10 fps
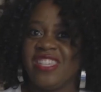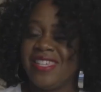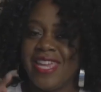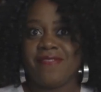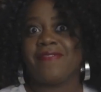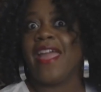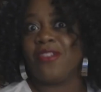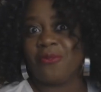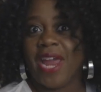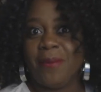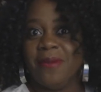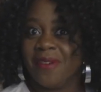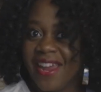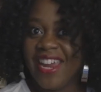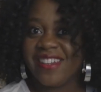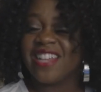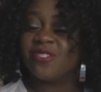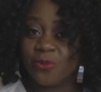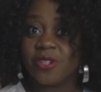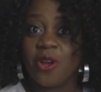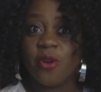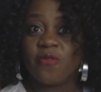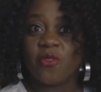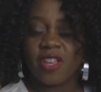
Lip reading: get that Grammy, right? That's what we're going for.